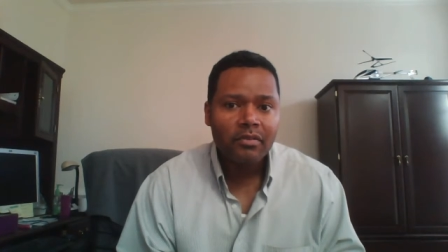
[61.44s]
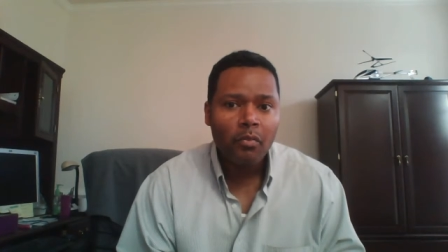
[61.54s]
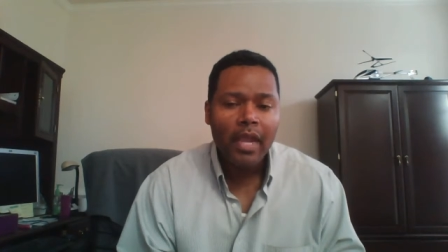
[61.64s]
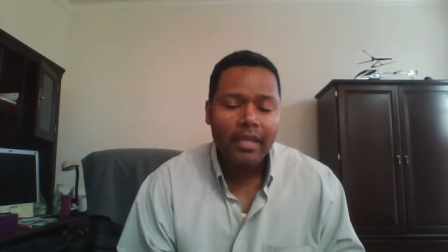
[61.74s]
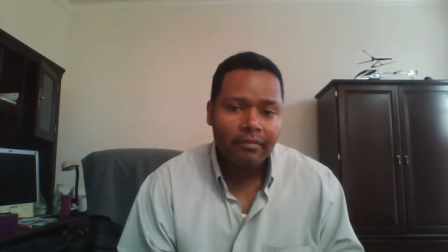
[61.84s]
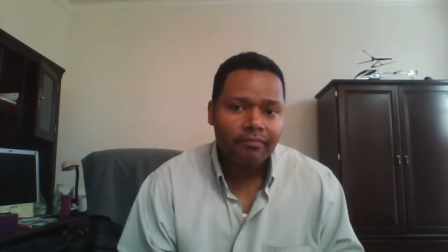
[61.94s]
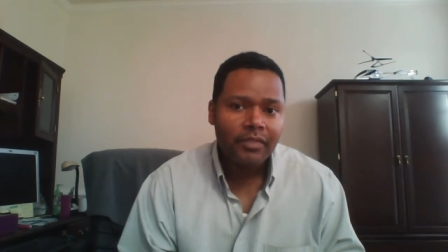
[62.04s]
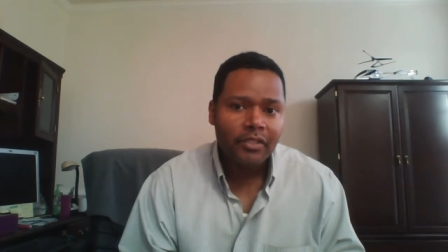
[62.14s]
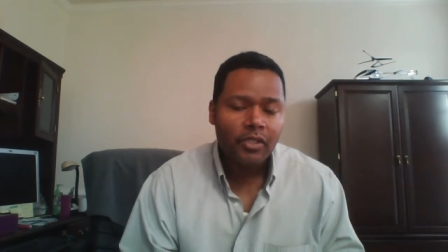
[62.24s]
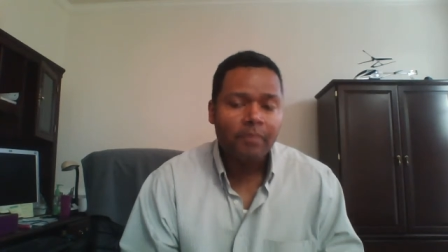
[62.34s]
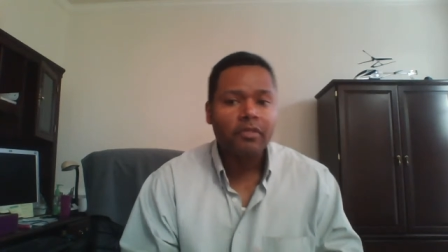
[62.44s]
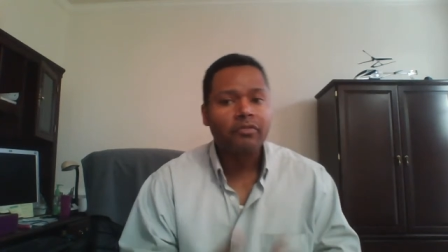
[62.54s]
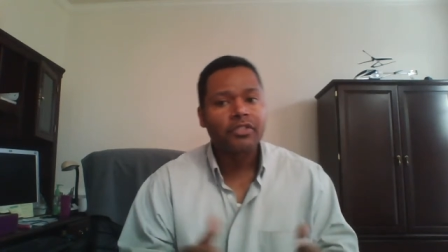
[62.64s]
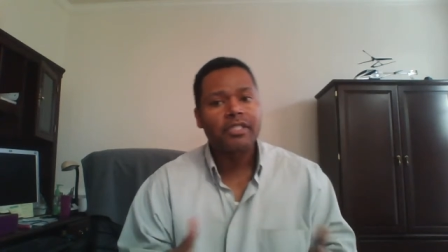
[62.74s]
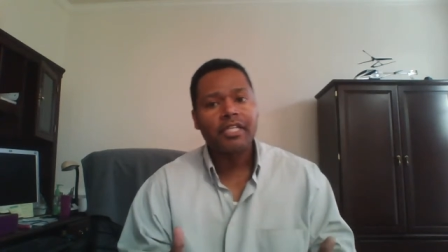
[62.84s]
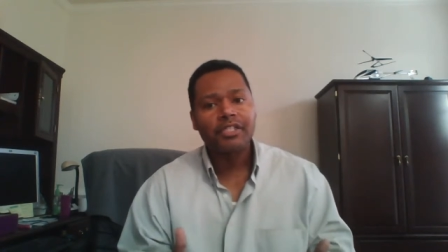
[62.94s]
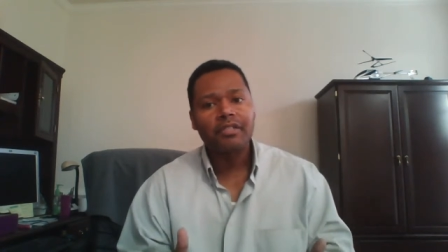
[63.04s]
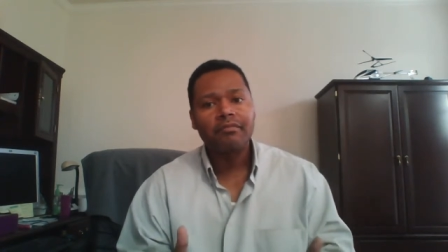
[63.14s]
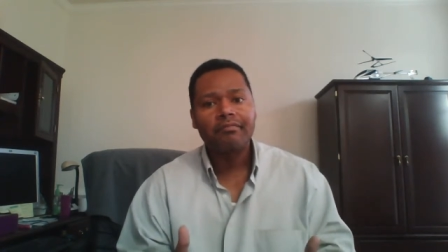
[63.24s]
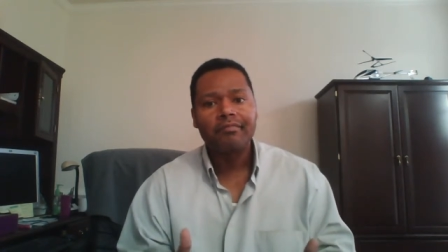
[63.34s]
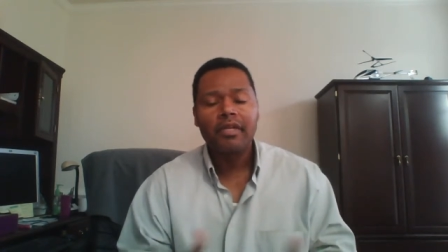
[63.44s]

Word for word: weight in terms of recession?